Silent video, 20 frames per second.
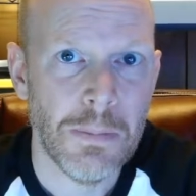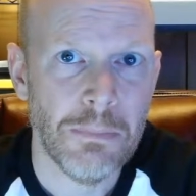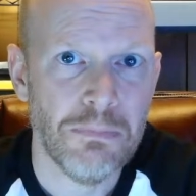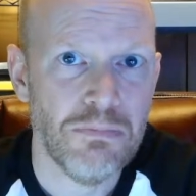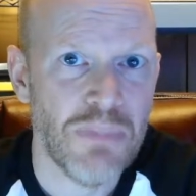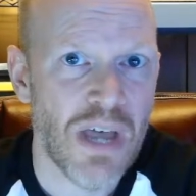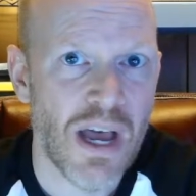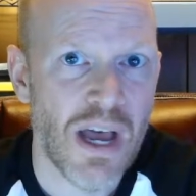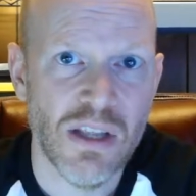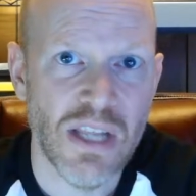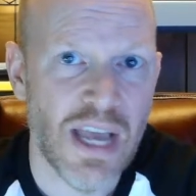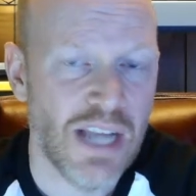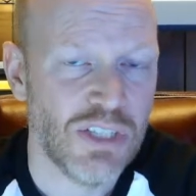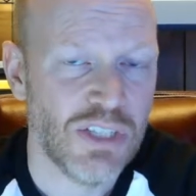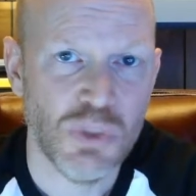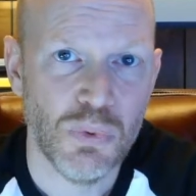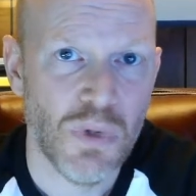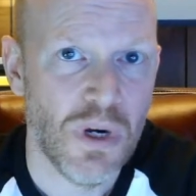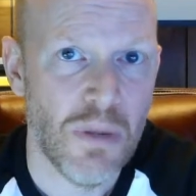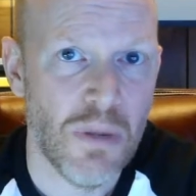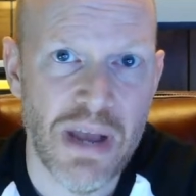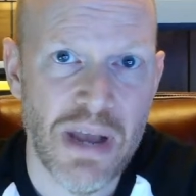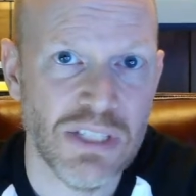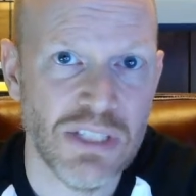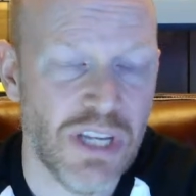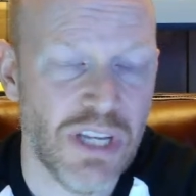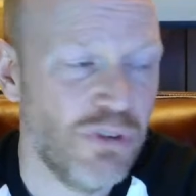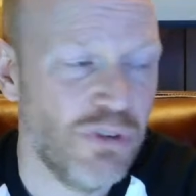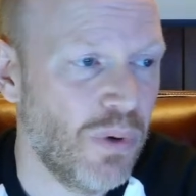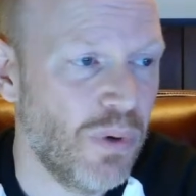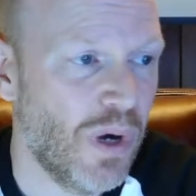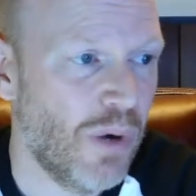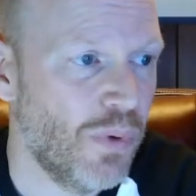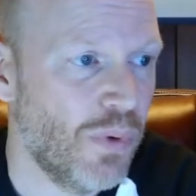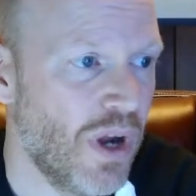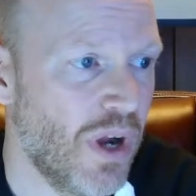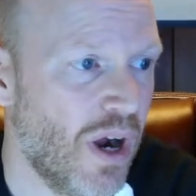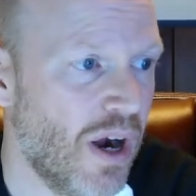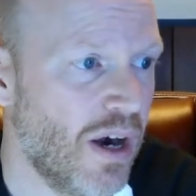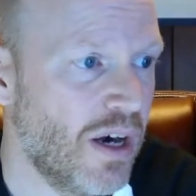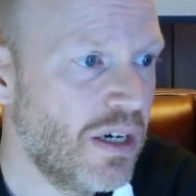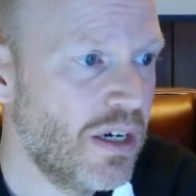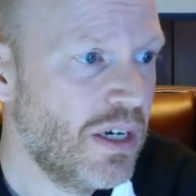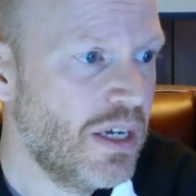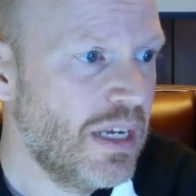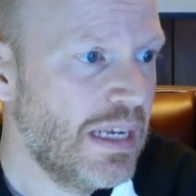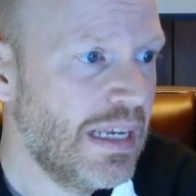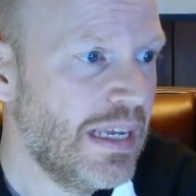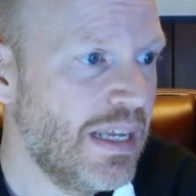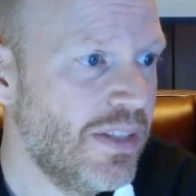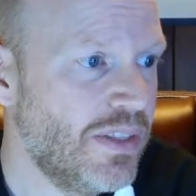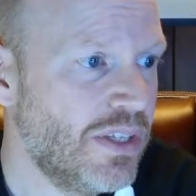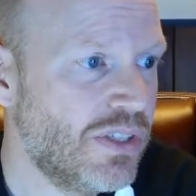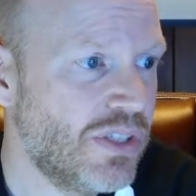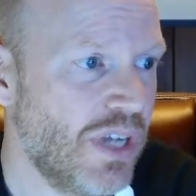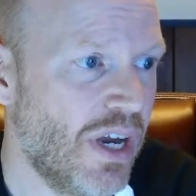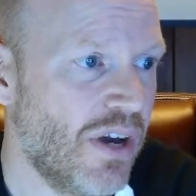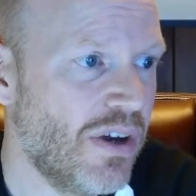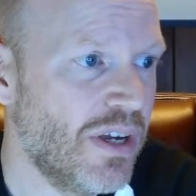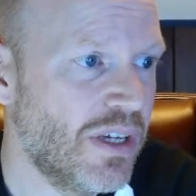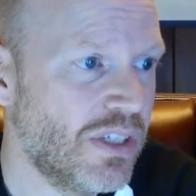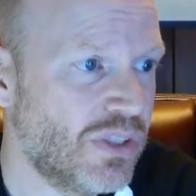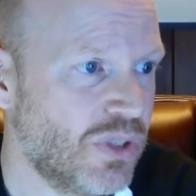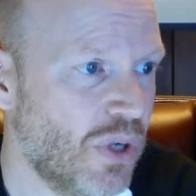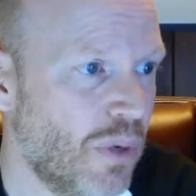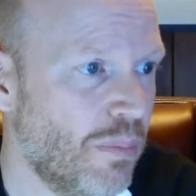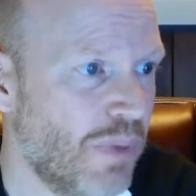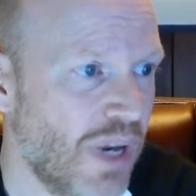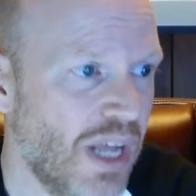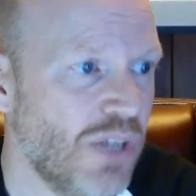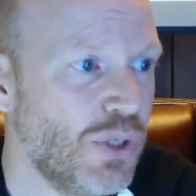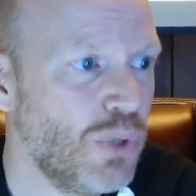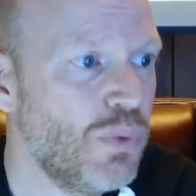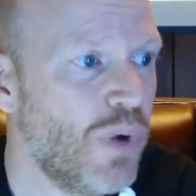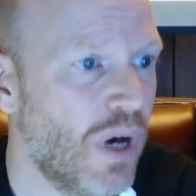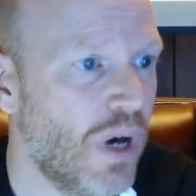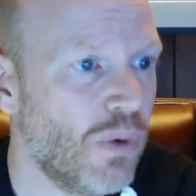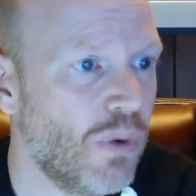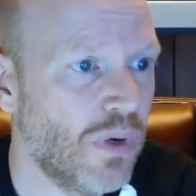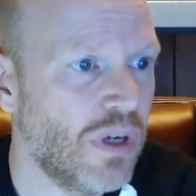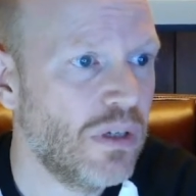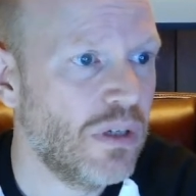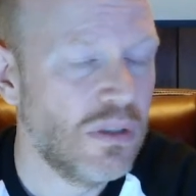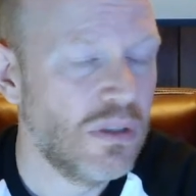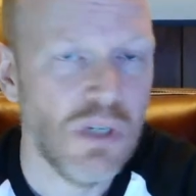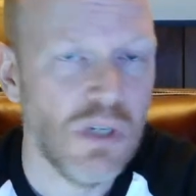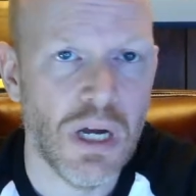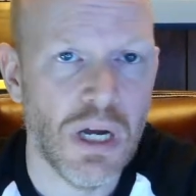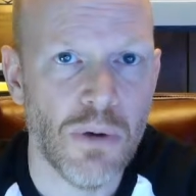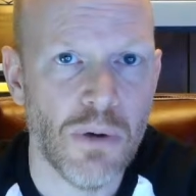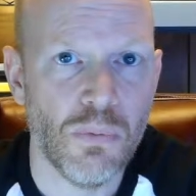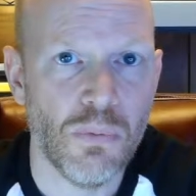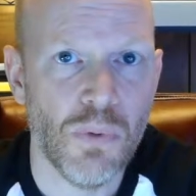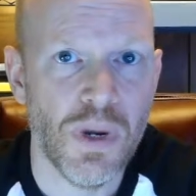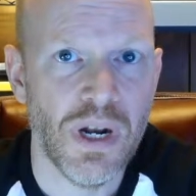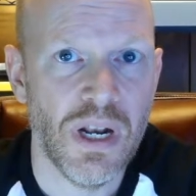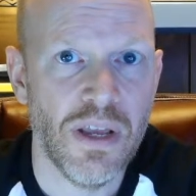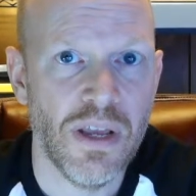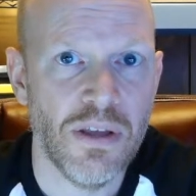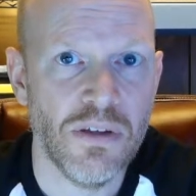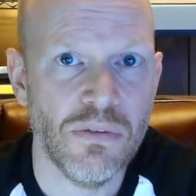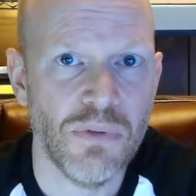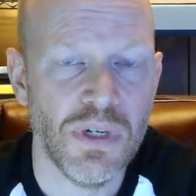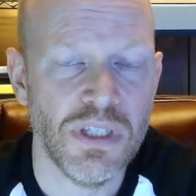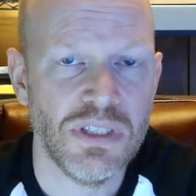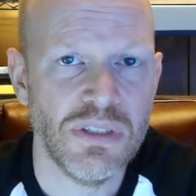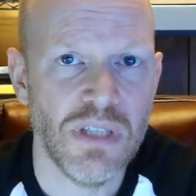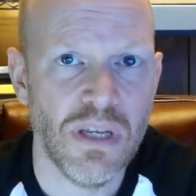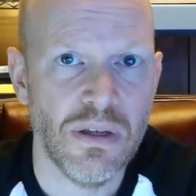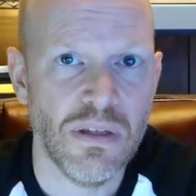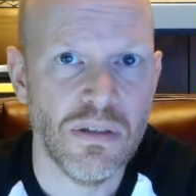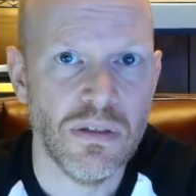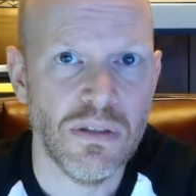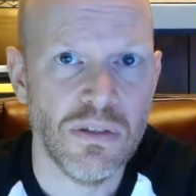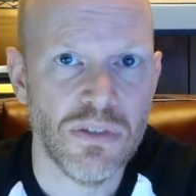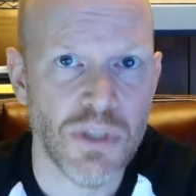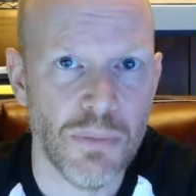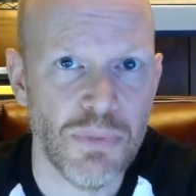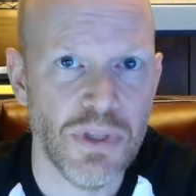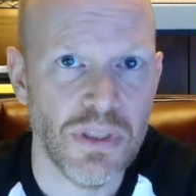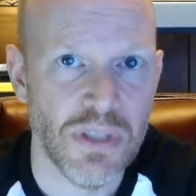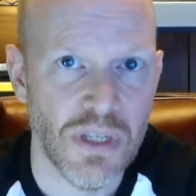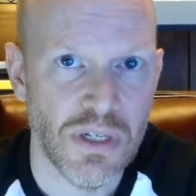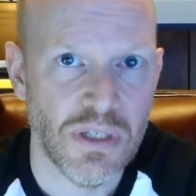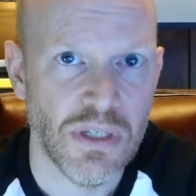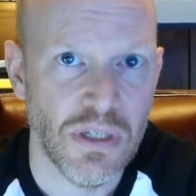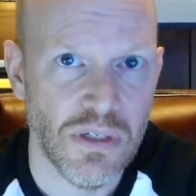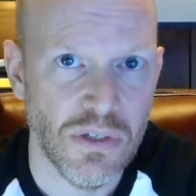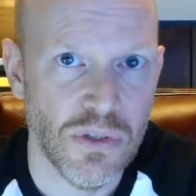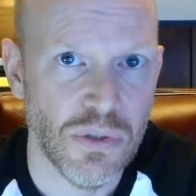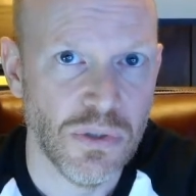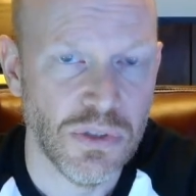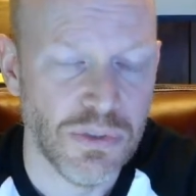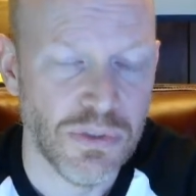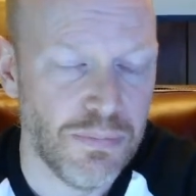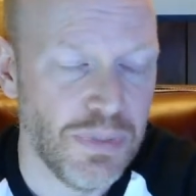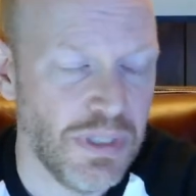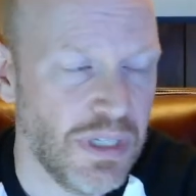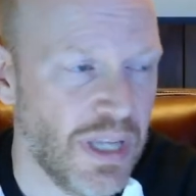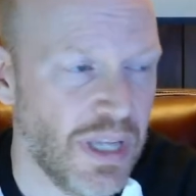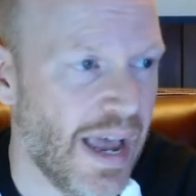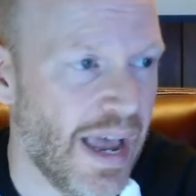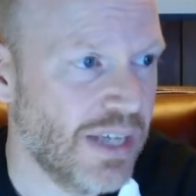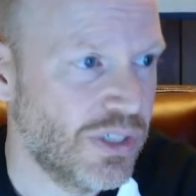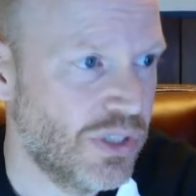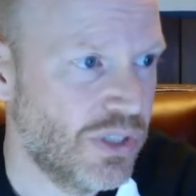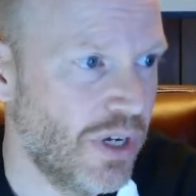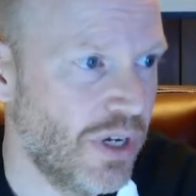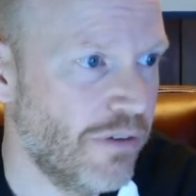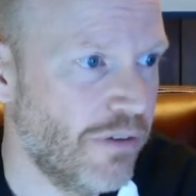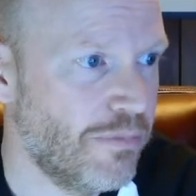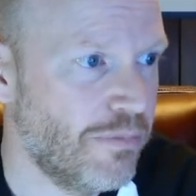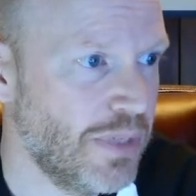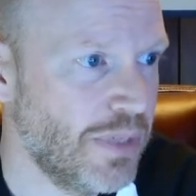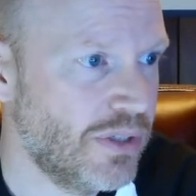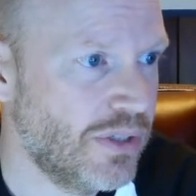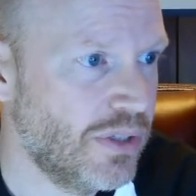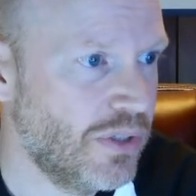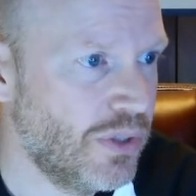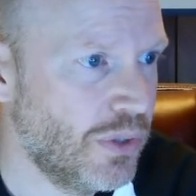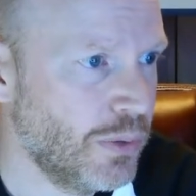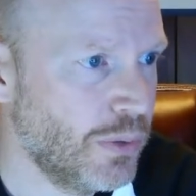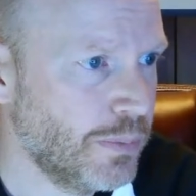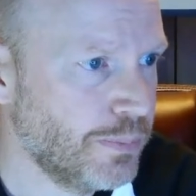not asked to wear a mask everywhere we are in this area. So, but I do wear one when it's something that is being asked of me to do.